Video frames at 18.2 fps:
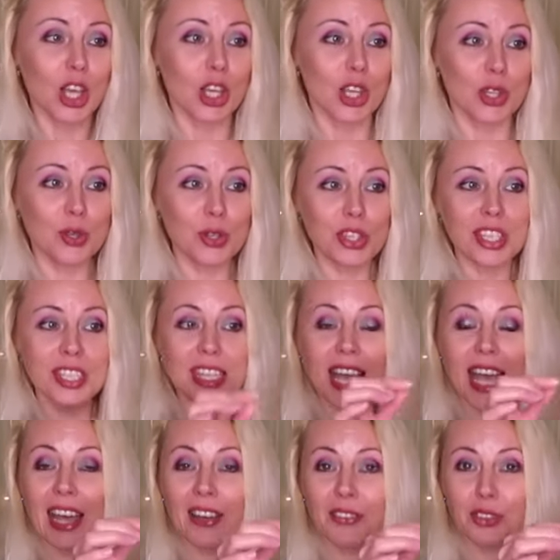you just
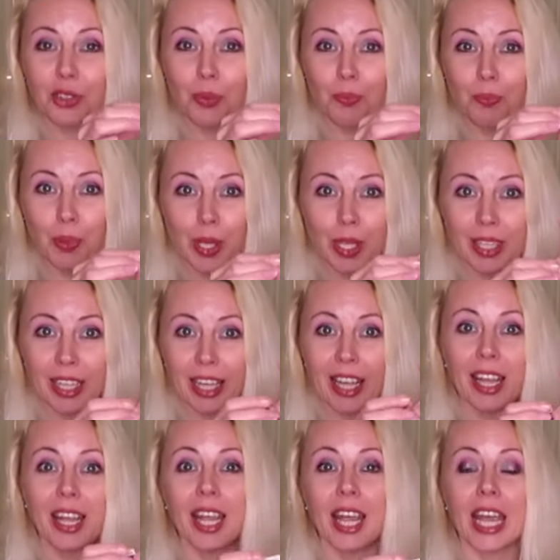have to peel
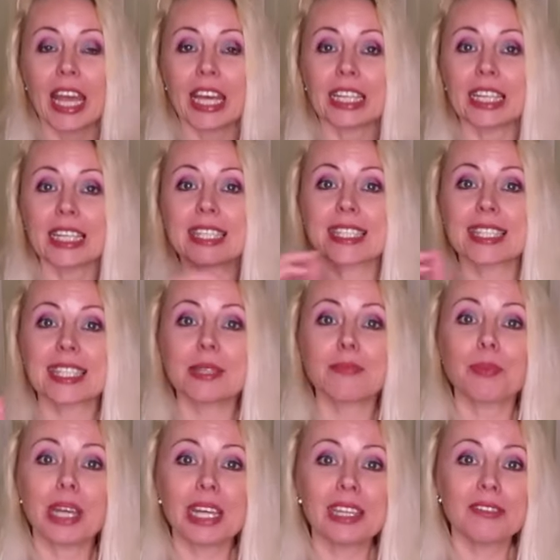it and I see
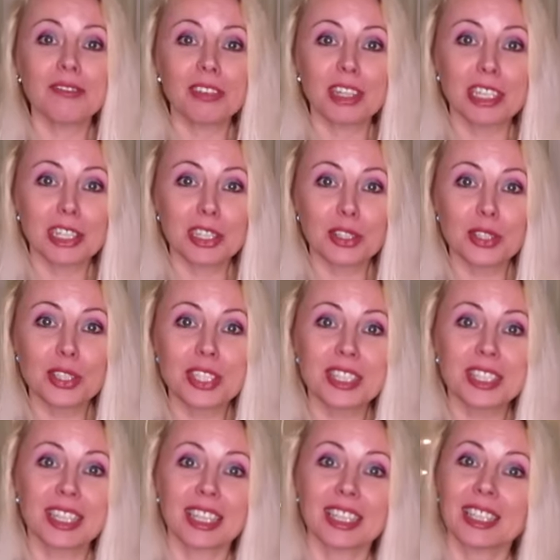many videos
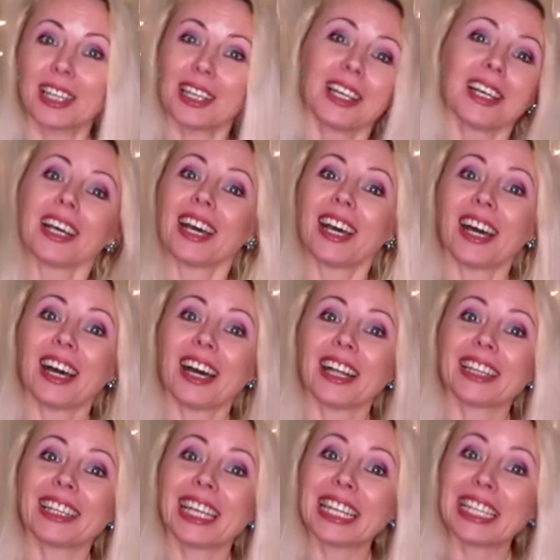that
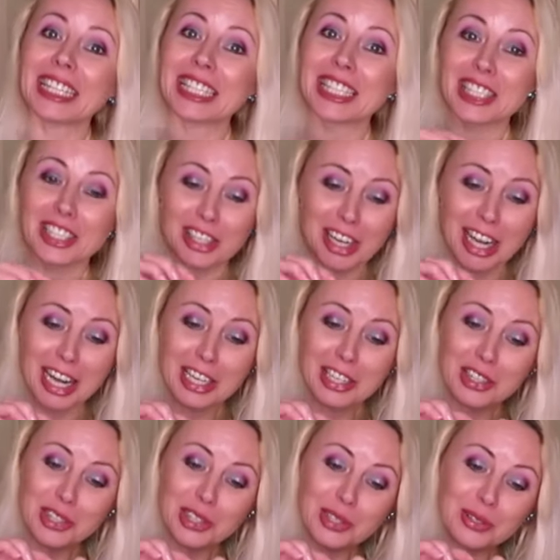uh, ladies
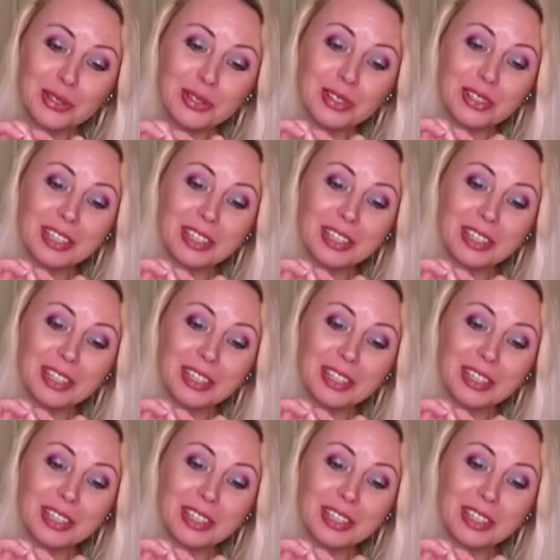trying to